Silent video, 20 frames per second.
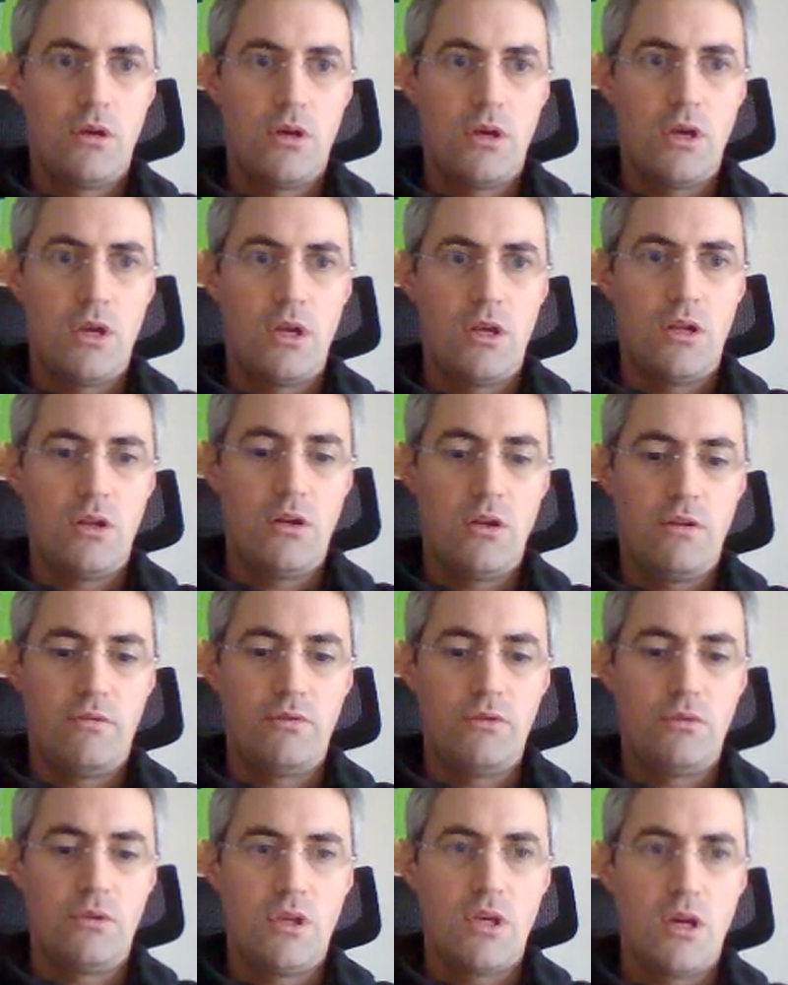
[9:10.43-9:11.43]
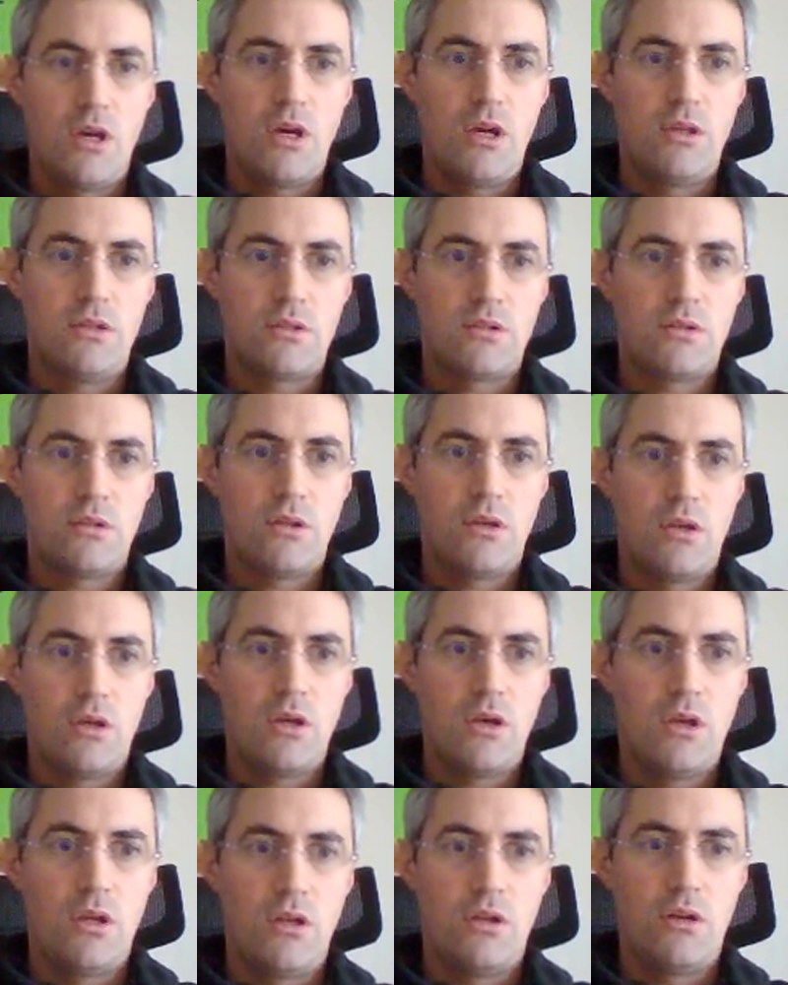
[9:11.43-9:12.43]
I love you guys.
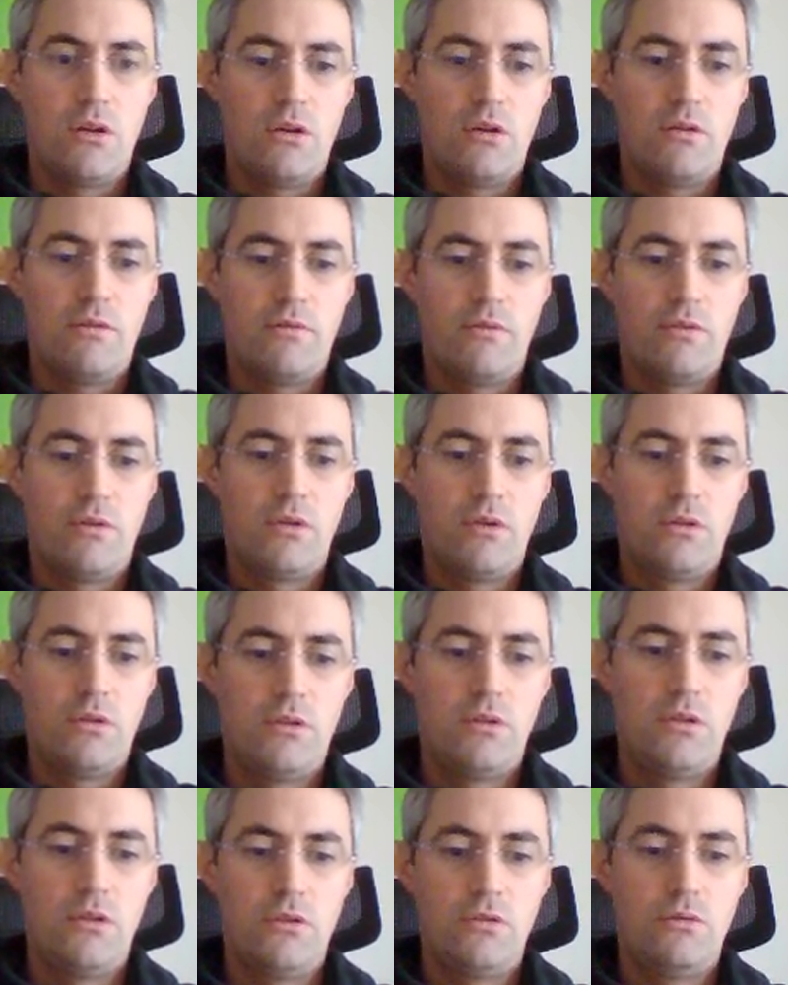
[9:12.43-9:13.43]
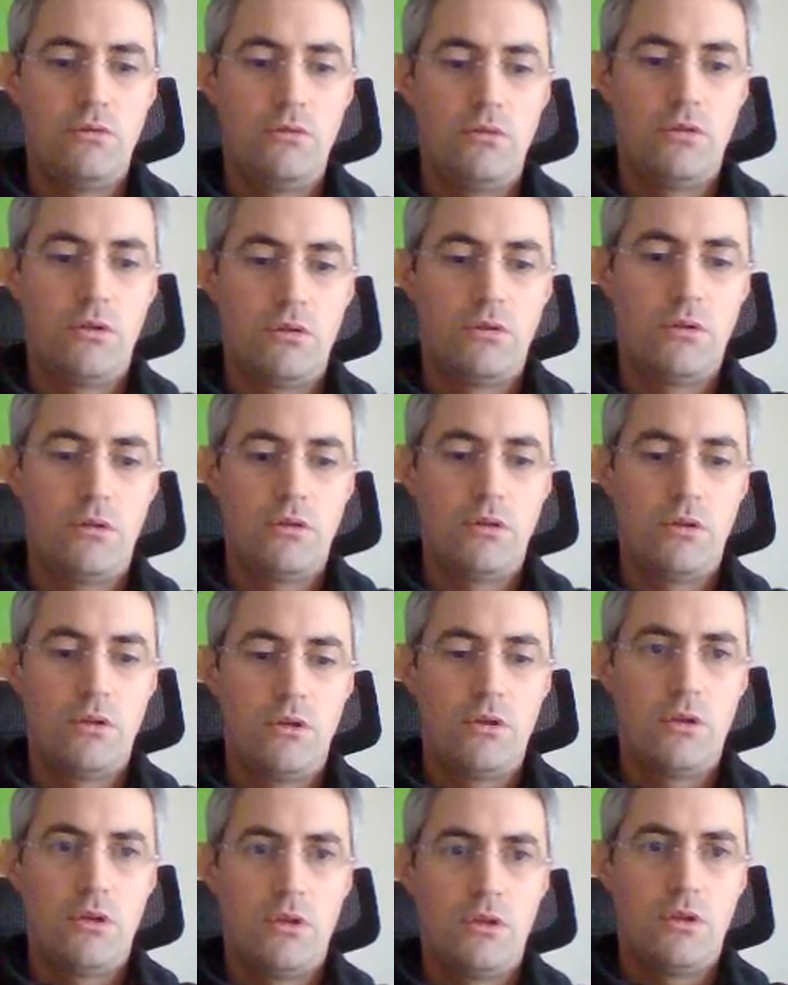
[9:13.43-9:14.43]
I love you
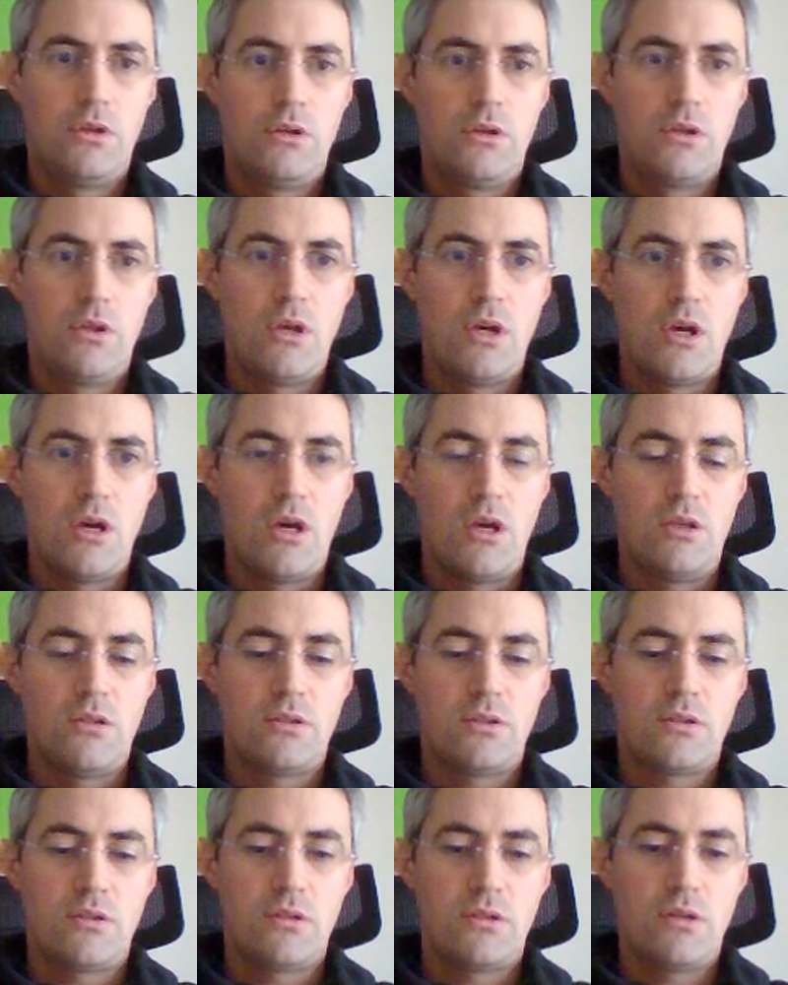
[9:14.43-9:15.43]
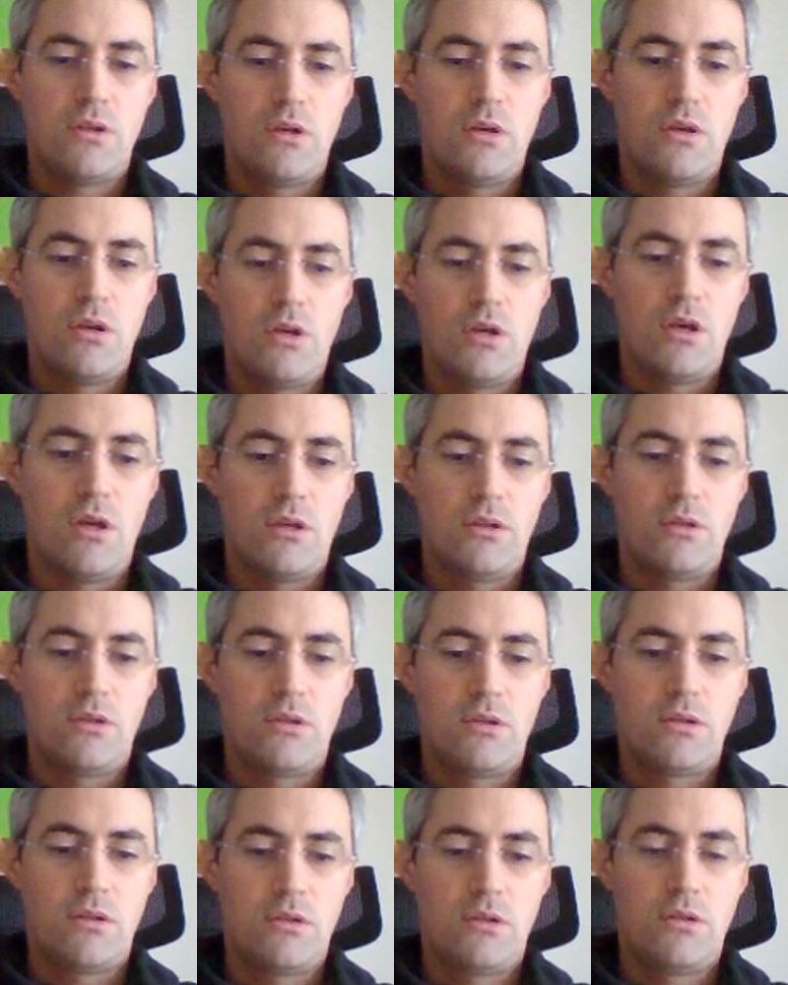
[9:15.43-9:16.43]
guys
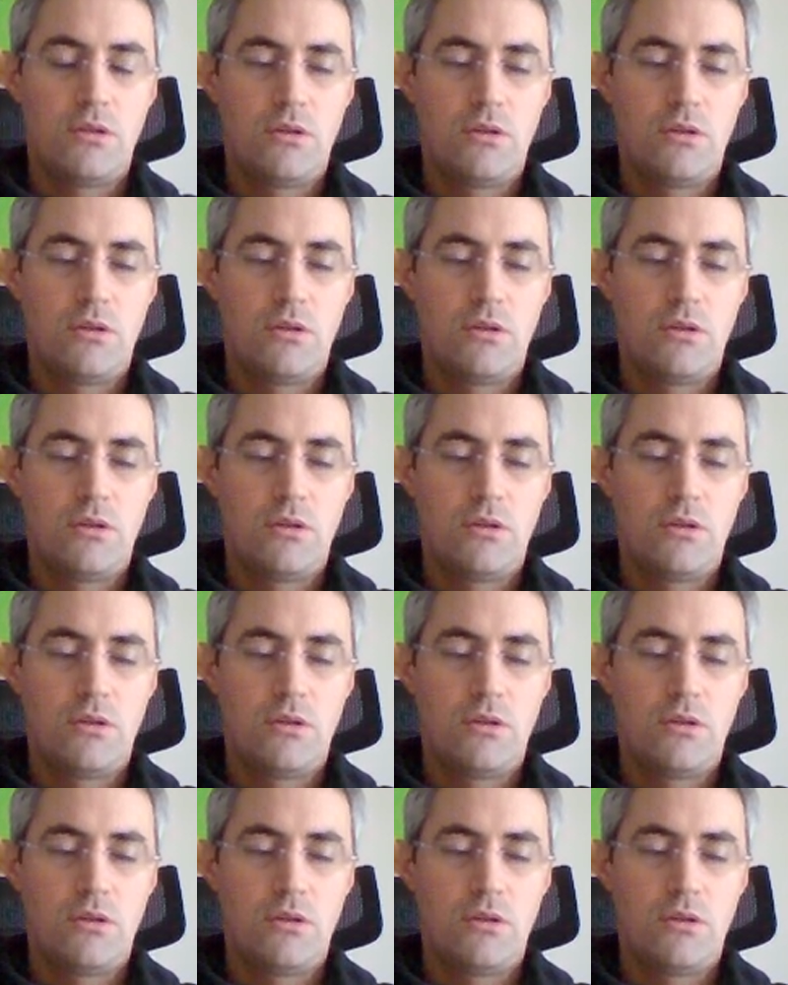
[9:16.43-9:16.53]
at